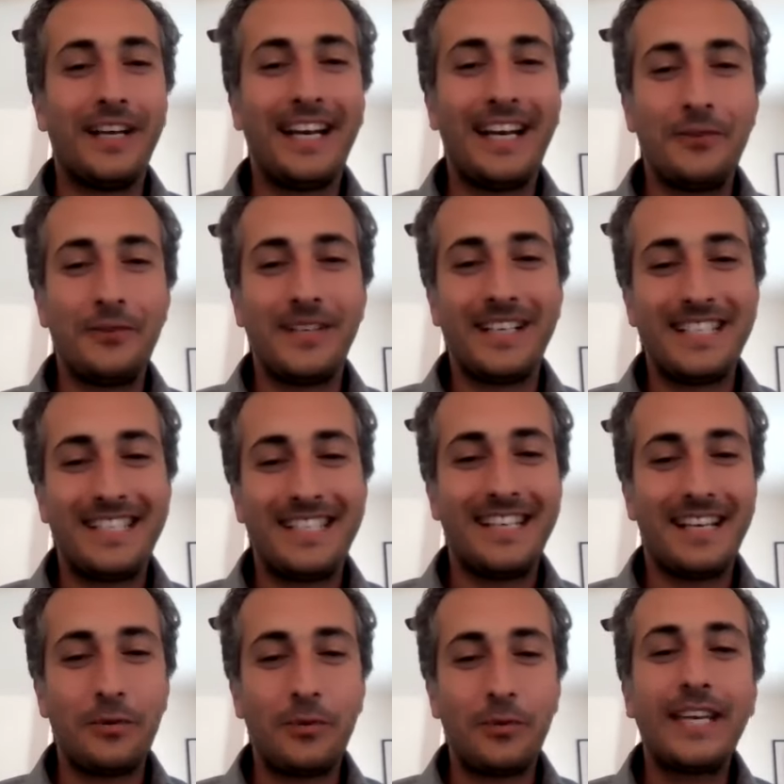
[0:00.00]
when I was
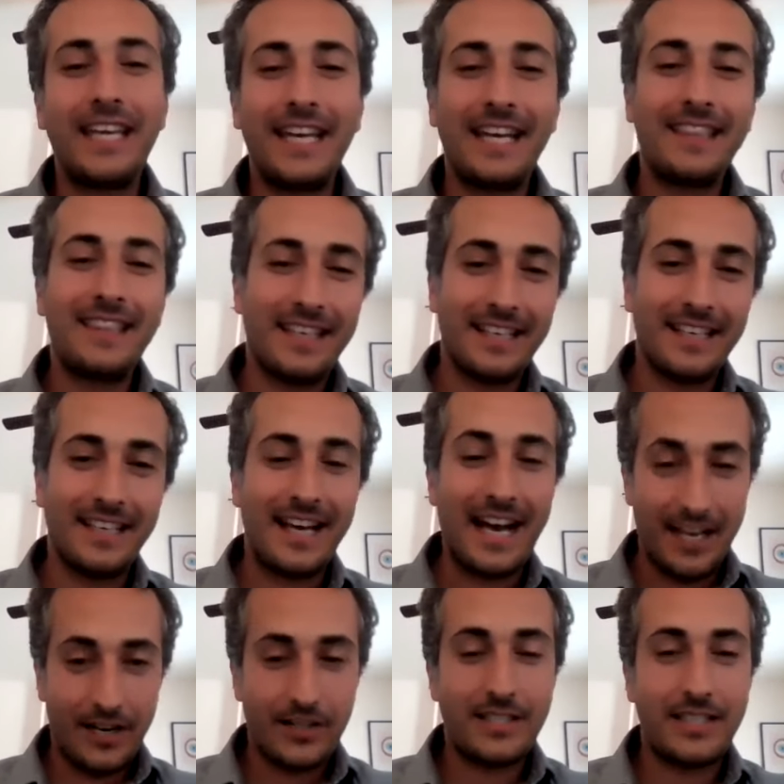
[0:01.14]
uh, working at the
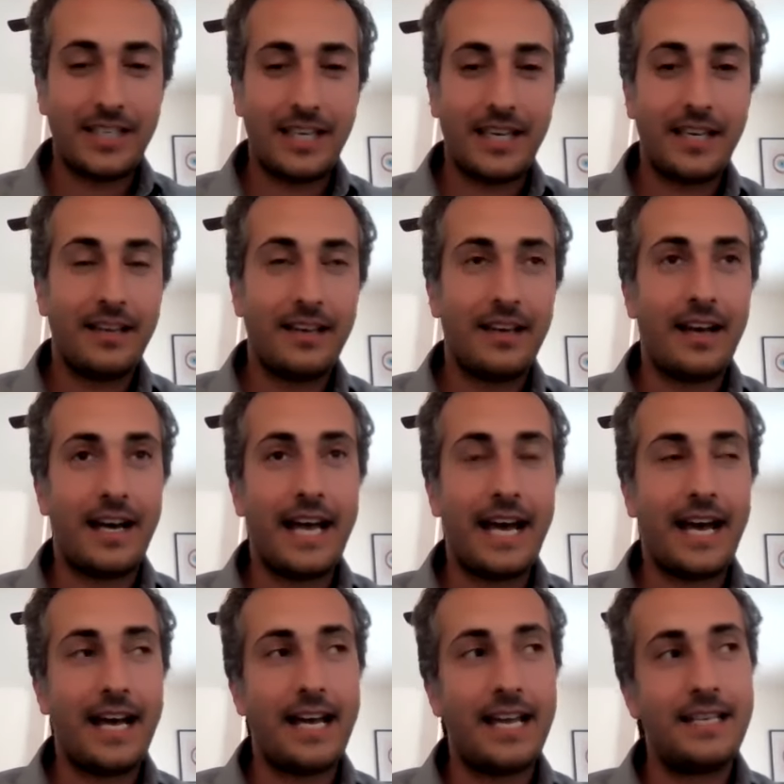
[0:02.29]
IRC, I
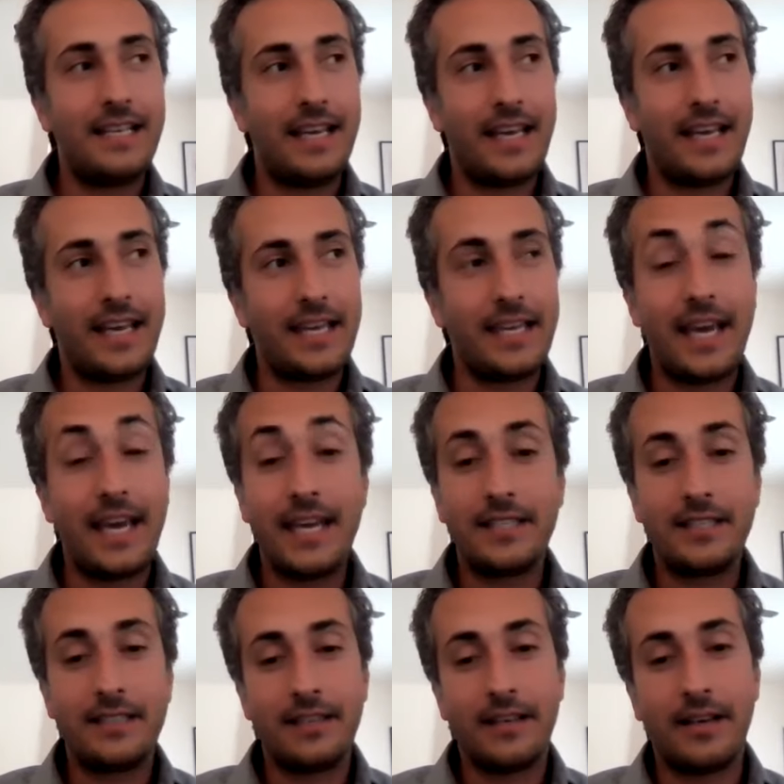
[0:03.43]
had a
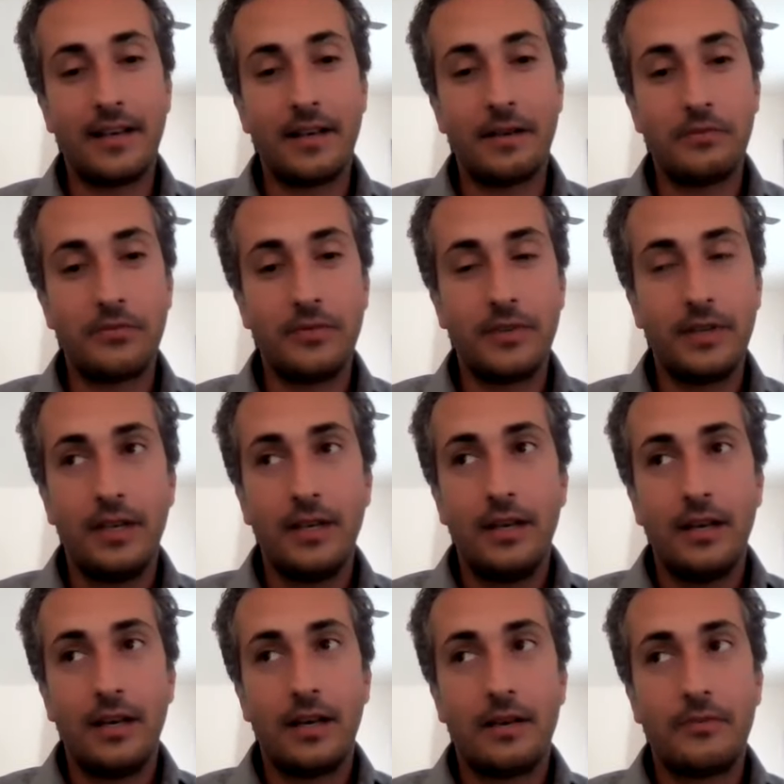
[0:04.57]
case of
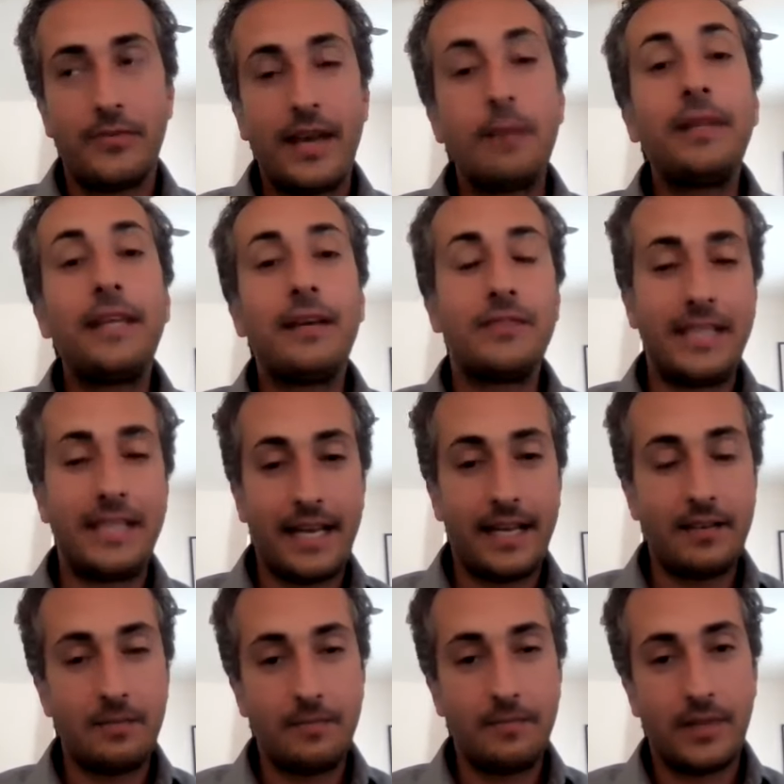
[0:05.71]
a family of
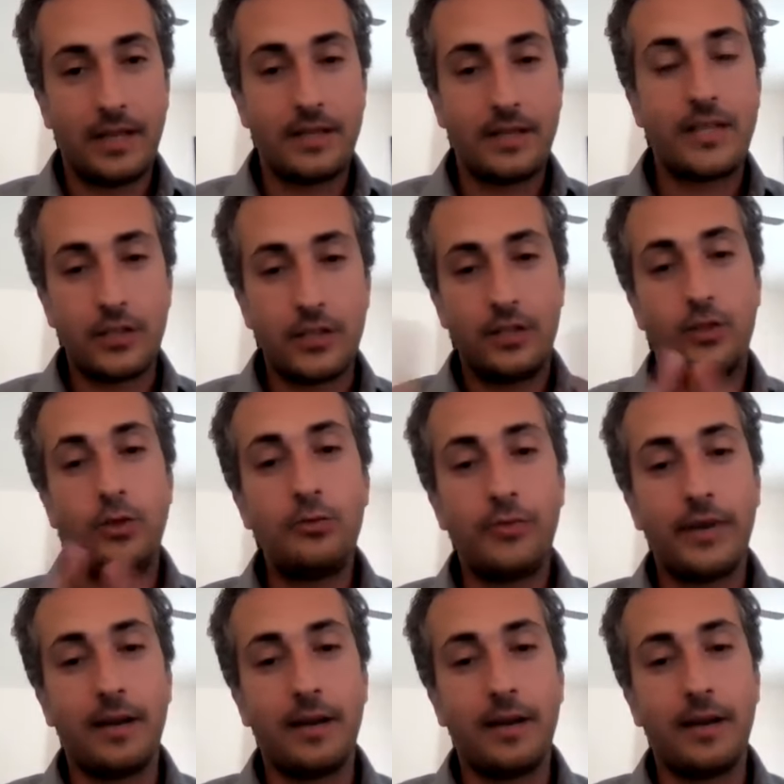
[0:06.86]
10. Uh, it was actually two